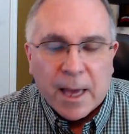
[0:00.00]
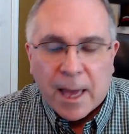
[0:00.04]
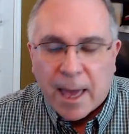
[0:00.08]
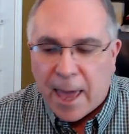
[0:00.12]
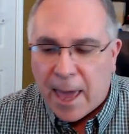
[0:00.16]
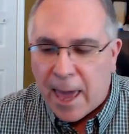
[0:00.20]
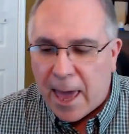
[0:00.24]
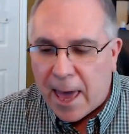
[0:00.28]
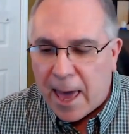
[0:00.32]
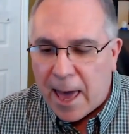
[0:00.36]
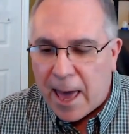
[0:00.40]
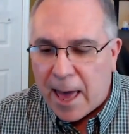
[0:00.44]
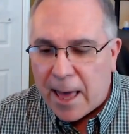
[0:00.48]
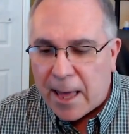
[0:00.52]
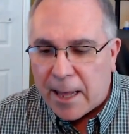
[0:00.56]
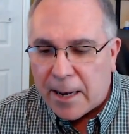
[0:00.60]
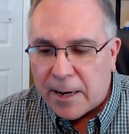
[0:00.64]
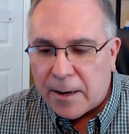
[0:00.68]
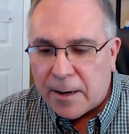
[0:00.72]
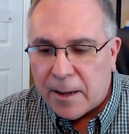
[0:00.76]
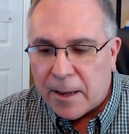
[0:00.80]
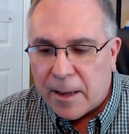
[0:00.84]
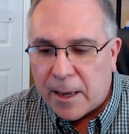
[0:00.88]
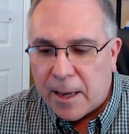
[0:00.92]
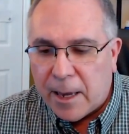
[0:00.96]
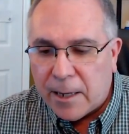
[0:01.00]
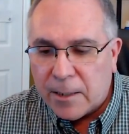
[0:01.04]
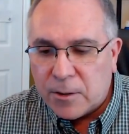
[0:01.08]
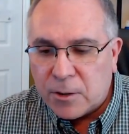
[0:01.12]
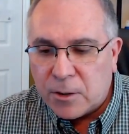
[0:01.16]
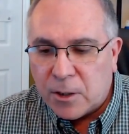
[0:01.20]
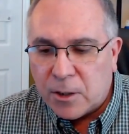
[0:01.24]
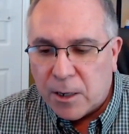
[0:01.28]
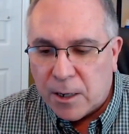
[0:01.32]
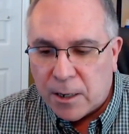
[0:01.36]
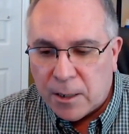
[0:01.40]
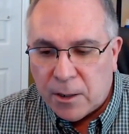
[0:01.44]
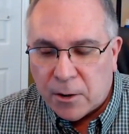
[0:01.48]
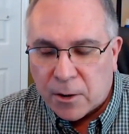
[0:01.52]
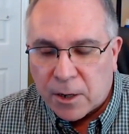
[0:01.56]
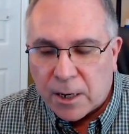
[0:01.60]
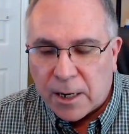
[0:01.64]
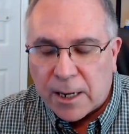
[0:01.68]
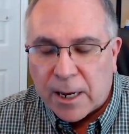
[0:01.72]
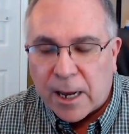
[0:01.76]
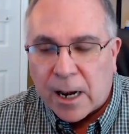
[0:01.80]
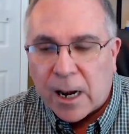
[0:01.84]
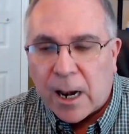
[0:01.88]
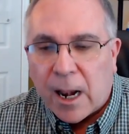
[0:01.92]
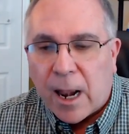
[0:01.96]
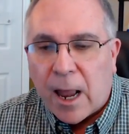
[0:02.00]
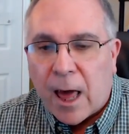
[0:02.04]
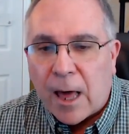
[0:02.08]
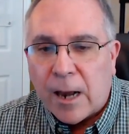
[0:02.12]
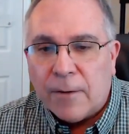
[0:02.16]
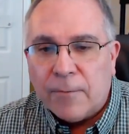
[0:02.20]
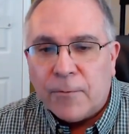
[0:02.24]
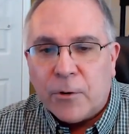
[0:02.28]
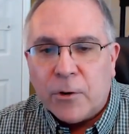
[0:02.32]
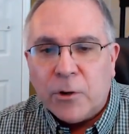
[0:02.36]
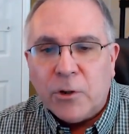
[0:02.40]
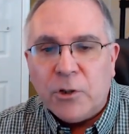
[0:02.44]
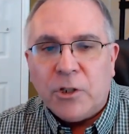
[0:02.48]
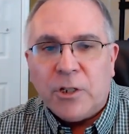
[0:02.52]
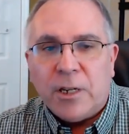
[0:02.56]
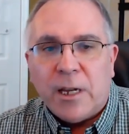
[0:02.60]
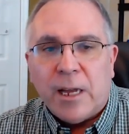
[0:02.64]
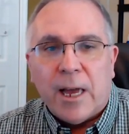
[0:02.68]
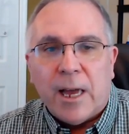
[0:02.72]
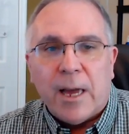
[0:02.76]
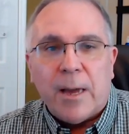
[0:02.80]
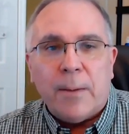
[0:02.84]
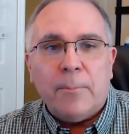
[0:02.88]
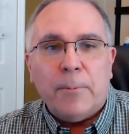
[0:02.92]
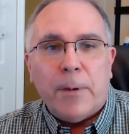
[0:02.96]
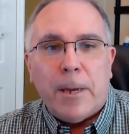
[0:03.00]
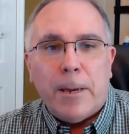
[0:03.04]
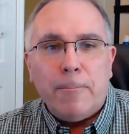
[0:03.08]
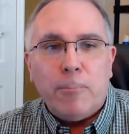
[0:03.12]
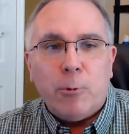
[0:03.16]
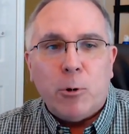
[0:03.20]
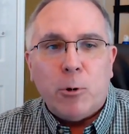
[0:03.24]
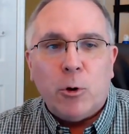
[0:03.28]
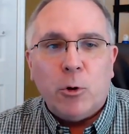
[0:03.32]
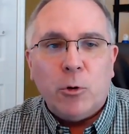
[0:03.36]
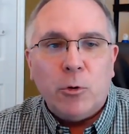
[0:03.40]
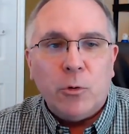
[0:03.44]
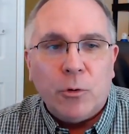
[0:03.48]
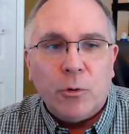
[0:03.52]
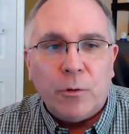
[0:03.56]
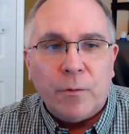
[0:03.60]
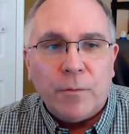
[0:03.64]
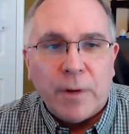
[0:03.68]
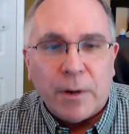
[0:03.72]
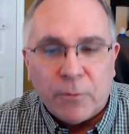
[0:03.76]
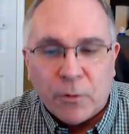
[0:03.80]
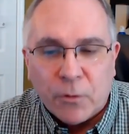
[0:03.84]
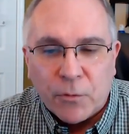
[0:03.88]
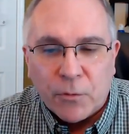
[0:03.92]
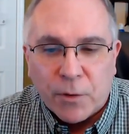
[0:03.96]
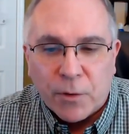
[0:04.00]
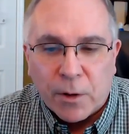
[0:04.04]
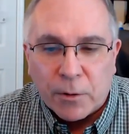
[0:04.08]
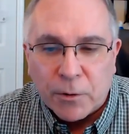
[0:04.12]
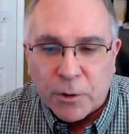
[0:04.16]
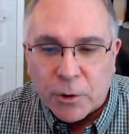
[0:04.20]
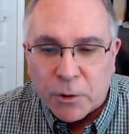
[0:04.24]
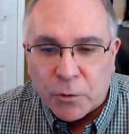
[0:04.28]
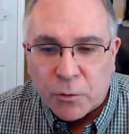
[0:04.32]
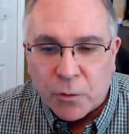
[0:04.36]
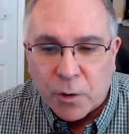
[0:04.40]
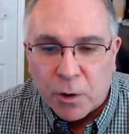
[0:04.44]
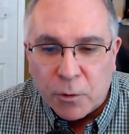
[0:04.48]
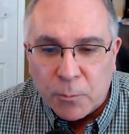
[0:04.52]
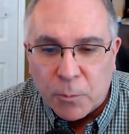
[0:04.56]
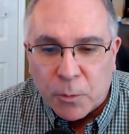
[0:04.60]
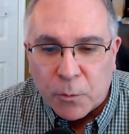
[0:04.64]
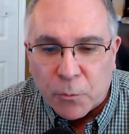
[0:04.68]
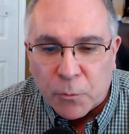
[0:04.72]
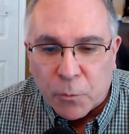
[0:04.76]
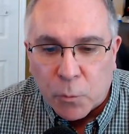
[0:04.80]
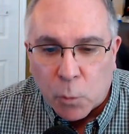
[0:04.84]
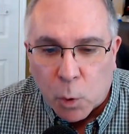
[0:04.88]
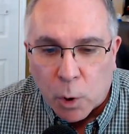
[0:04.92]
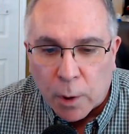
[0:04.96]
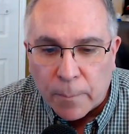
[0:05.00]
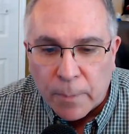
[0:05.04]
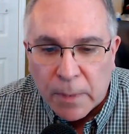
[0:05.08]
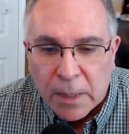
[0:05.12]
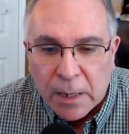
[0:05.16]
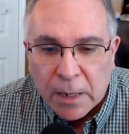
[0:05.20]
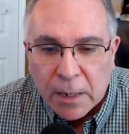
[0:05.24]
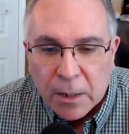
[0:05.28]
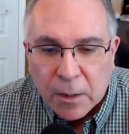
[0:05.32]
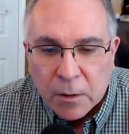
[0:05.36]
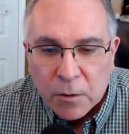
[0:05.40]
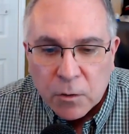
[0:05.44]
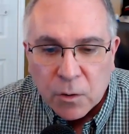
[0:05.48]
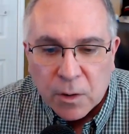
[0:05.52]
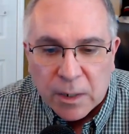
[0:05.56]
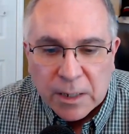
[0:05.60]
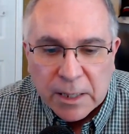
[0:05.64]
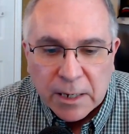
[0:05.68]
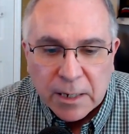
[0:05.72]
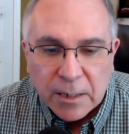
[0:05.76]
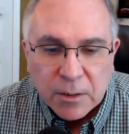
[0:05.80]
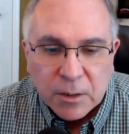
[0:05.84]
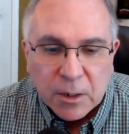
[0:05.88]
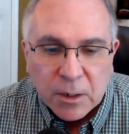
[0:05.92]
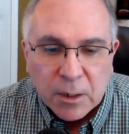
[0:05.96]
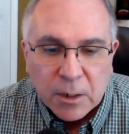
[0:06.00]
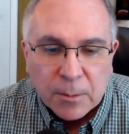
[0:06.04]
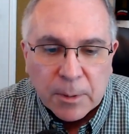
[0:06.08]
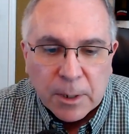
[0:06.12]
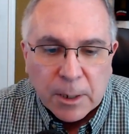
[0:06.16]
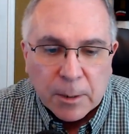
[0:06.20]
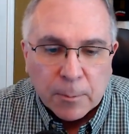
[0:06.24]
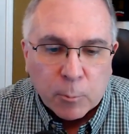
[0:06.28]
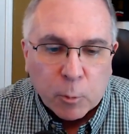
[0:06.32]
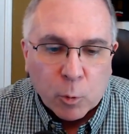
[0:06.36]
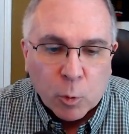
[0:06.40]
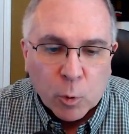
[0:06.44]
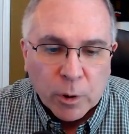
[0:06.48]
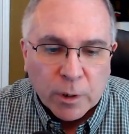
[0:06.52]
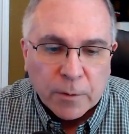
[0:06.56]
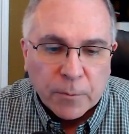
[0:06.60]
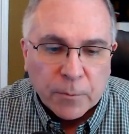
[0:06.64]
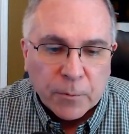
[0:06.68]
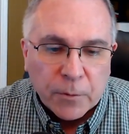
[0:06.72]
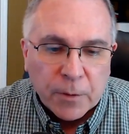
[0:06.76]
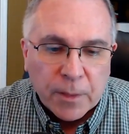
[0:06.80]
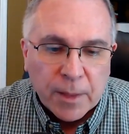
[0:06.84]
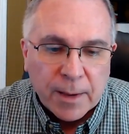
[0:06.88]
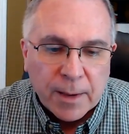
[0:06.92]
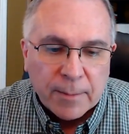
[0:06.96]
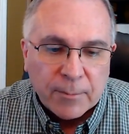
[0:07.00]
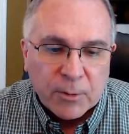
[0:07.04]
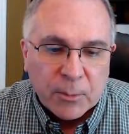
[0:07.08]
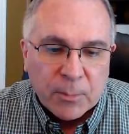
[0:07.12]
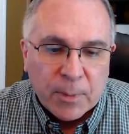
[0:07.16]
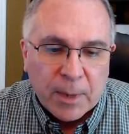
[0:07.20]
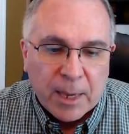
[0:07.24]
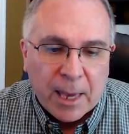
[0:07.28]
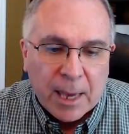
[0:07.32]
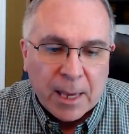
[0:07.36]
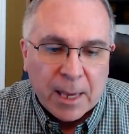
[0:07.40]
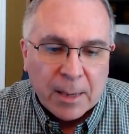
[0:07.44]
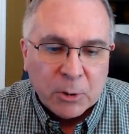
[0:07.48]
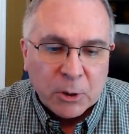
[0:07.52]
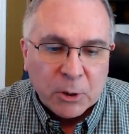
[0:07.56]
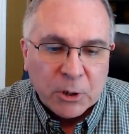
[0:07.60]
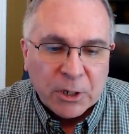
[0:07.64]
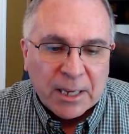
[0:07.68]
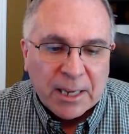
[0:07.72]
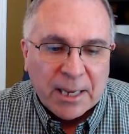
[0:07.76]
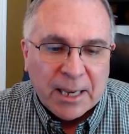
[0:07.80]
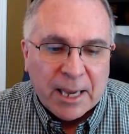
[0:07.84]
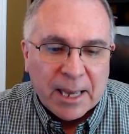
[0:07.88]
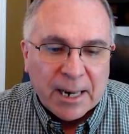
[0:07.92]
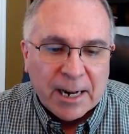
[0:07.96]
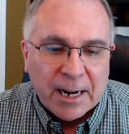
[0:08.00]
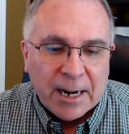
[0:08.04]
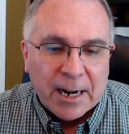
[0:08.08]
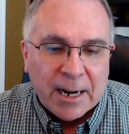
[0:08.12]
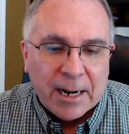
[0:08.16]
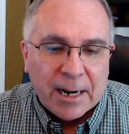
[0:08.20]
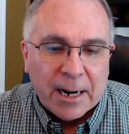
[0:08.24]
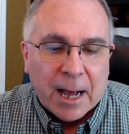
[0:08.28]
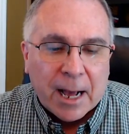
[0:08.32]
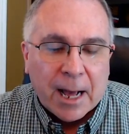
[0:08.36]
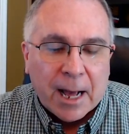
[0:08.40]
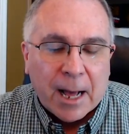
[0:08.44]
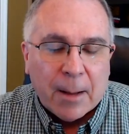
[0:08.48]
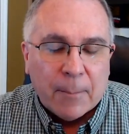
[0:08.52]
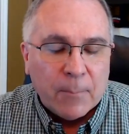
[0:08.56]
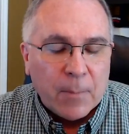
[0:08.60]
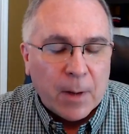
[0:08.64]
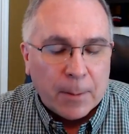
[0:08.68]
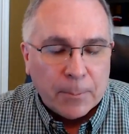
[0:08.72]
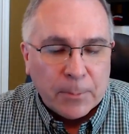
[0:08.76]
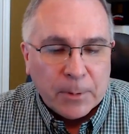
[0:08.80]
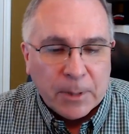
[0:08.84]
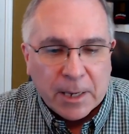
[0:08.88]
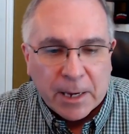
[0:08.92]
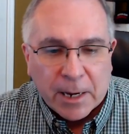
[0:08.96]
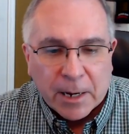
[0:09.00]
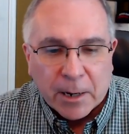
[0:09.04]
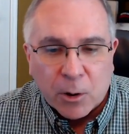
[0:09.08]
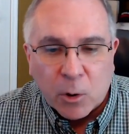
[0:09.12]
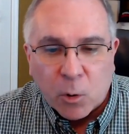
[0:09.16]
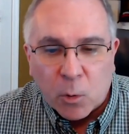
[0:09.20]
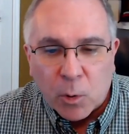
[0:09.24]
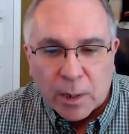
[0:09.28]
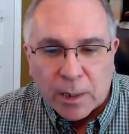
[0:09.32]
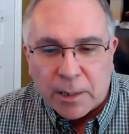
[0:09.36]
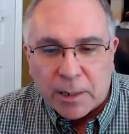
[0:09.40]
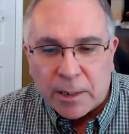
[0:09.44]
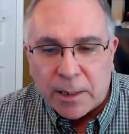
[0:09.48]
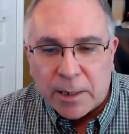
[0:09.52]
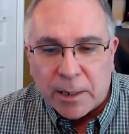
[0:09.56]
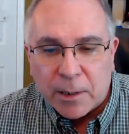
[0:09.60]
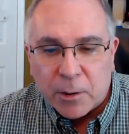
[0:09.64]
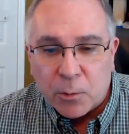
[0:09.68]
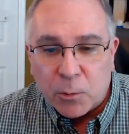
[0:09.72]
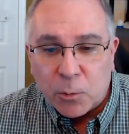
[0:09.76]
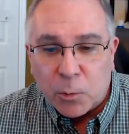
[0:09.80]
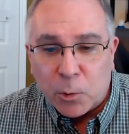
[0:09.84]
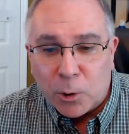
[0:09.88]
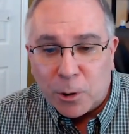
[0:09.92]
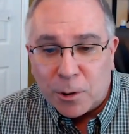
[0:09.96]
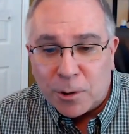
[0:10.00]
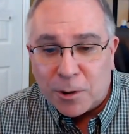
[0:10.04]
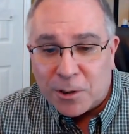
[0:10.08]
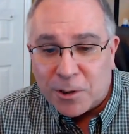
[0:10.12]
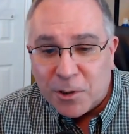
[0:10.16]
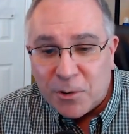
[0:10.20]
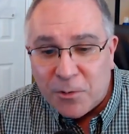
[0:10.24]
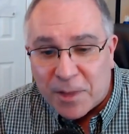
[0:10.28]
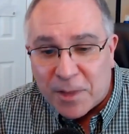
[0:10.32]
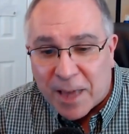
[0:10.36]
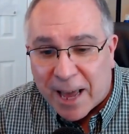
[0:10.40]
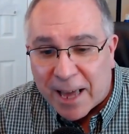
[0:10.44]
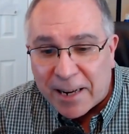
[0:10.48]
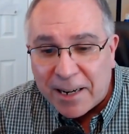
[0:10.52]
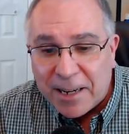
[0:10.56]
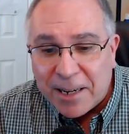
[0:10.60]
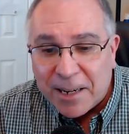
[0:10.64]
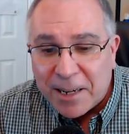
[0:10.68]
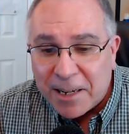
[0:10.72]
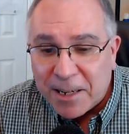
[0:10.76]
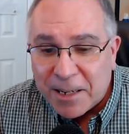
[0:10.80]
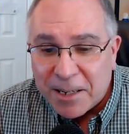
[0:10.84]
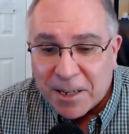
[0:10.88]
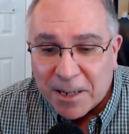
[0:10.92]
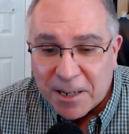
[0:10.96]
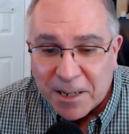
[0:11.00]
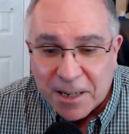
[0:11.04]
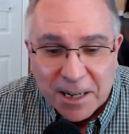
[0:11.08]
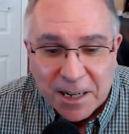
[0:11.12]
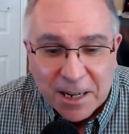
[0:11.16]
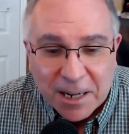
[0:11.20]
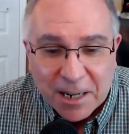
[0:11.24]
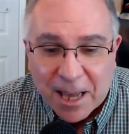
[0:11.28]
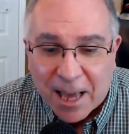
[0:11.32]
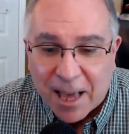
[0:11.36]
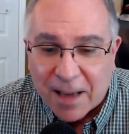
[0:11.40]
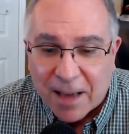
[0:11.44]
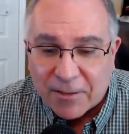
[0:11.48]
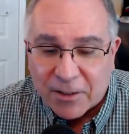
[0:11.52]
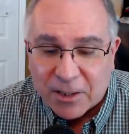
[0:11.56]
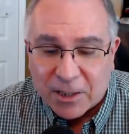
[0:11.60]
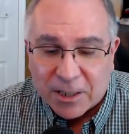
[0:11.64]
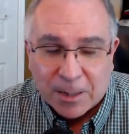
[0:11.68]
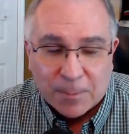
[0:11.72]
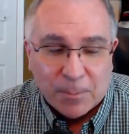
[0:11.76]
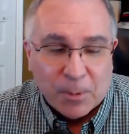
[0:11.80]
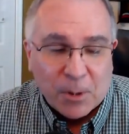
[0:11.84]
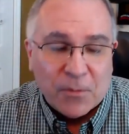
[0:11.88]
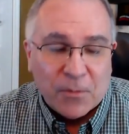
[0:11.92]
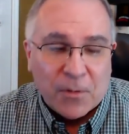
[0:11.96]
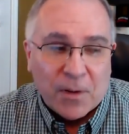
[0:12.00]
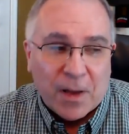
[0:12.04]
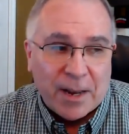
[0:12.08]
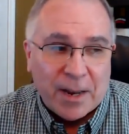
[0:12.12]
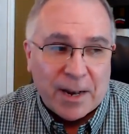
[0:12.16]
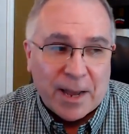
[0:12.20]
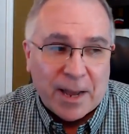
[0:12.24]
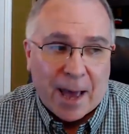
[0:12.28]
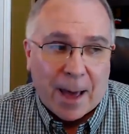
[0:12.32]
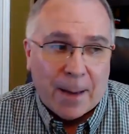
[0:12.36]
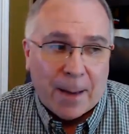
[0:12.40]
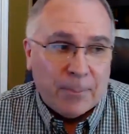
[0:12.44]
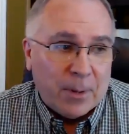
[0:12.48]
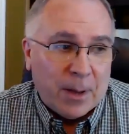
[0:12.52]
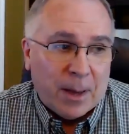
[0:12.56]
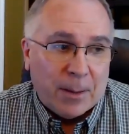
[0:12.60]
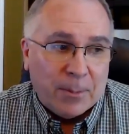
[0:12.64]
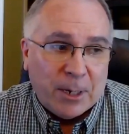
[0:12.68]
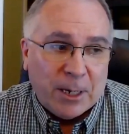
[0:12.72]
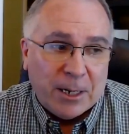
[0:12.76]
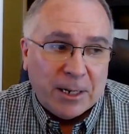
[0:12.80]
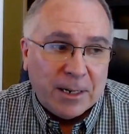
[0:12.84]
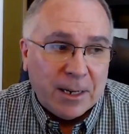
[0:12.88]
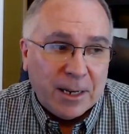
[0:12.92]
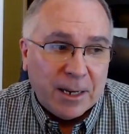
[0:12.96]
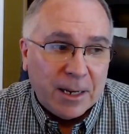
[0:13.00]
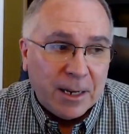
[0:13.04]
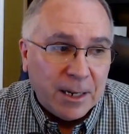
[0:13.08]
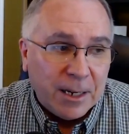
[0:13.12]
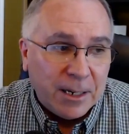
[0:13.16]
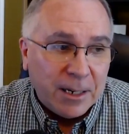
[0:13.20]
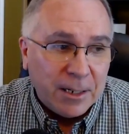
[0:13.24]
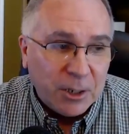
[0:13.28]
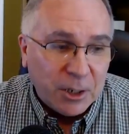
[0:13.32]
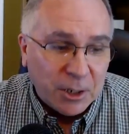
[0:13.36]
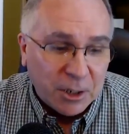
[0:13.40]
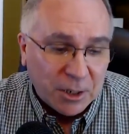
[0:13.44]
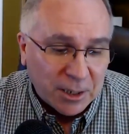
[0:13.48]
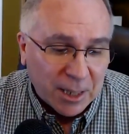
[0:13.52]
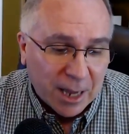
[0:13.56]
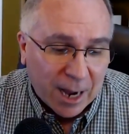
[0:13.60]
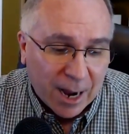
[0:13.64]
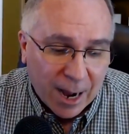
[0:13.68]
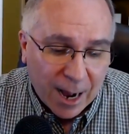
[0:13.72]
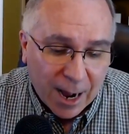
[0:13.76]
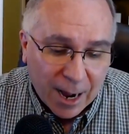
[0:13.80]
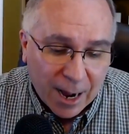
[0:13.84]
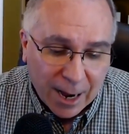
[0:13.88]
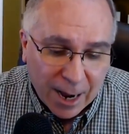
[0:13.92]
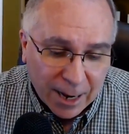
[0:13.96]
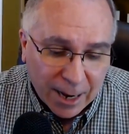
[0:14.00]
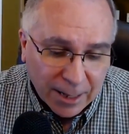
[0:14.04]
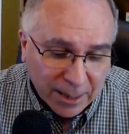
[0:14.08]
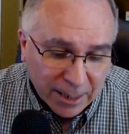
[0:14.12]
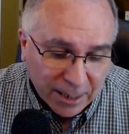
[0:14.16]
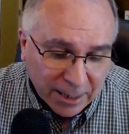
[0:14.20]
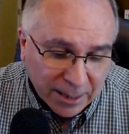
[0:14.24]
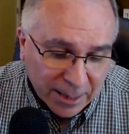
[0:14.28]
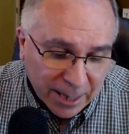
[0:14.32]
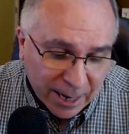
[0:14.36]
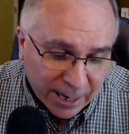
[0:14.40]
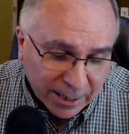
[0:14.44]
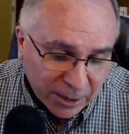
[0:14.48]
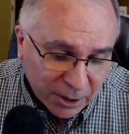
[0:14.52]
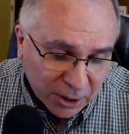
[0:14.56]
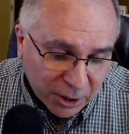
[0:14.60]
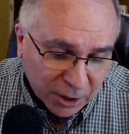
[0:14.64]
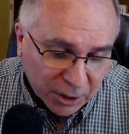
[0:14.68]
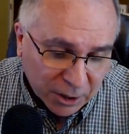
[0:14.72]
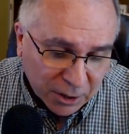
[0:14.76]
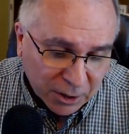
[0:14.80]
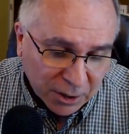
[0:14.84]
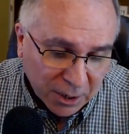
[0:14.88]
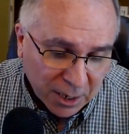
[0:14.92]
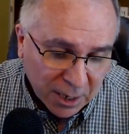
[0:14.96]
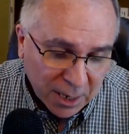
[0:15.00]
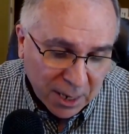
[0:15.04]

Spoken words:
And you're going to get a lot of first time people who have never flown a drone before. So I think it's going to be important for them to be able to get it up in the air quickly. And in order to do that, you're going to need to have a simplified app. I mean, it's just, I think that's just